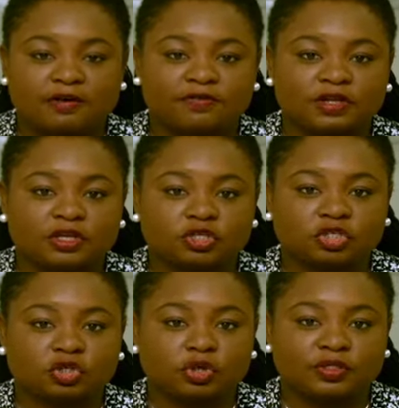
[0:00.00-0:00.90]
figures
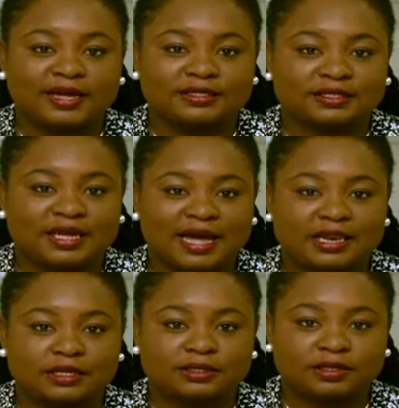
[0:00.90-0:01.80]
show that the
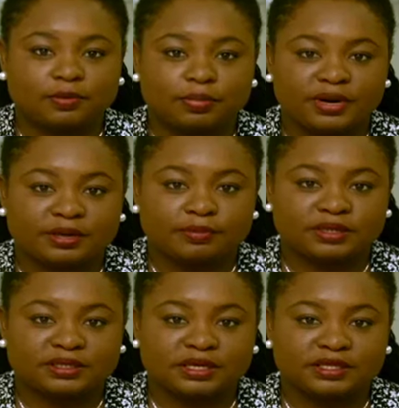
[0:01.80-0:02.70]
island's bread and
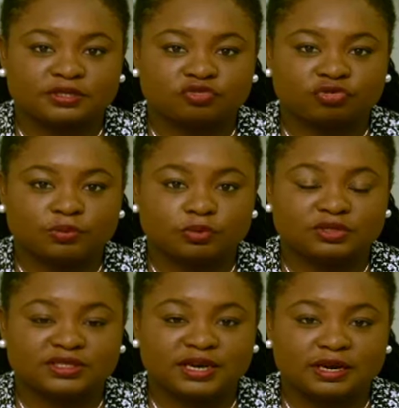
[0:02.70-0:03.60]
butter industry
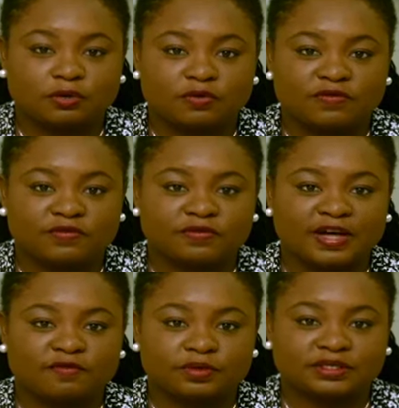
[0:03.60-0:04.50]
posted an over
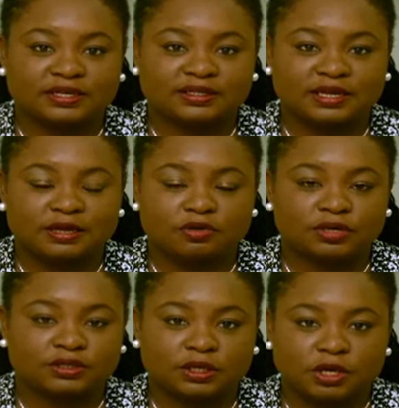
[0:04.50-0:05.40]
5%
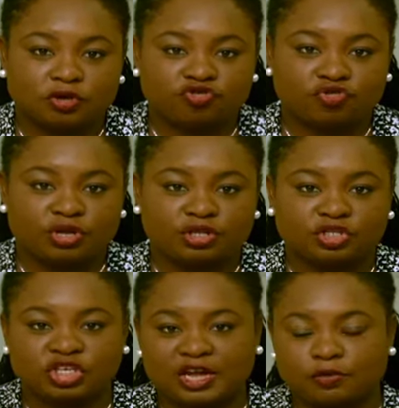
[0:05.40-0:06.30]
increase during
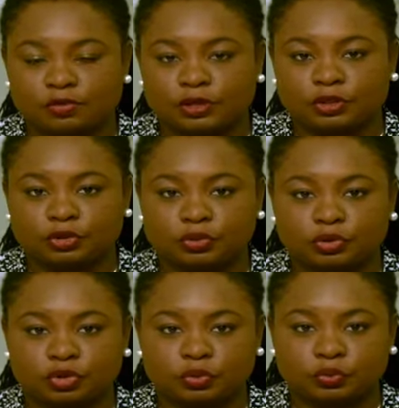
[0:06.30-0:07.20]
January to
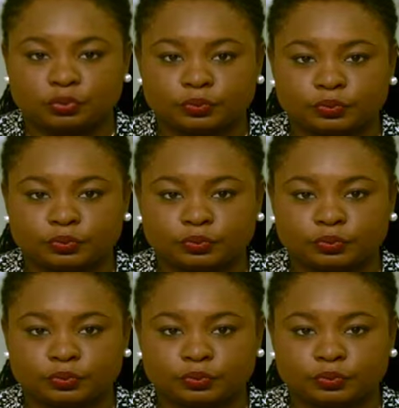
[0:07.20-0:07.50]
June.